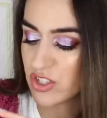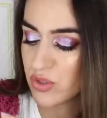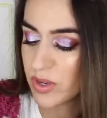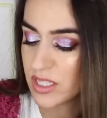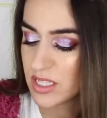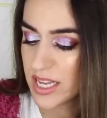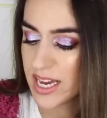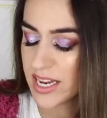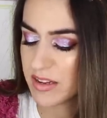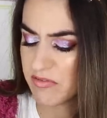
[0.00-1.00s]
I just wanted to like
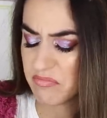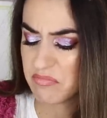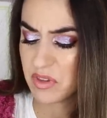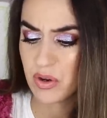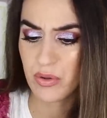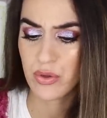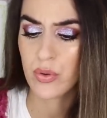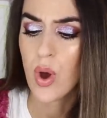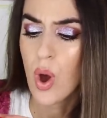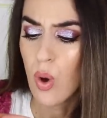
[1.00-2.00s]
kind of go
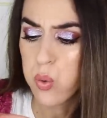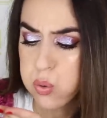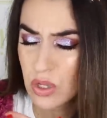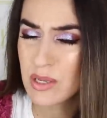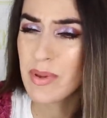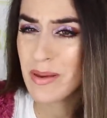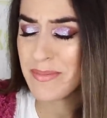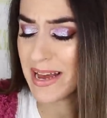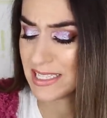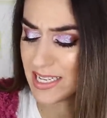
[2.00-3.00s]
through. It's a bit
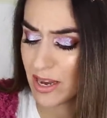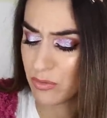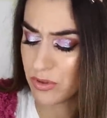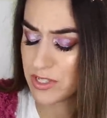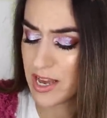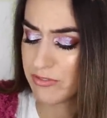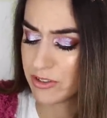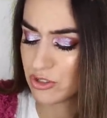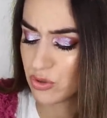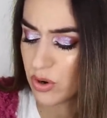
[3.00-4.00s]
messy, I will say
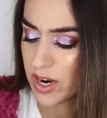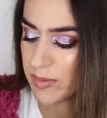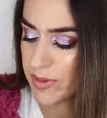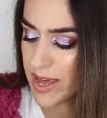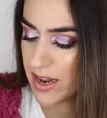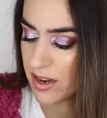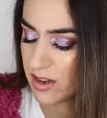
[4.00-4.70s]
for sure, but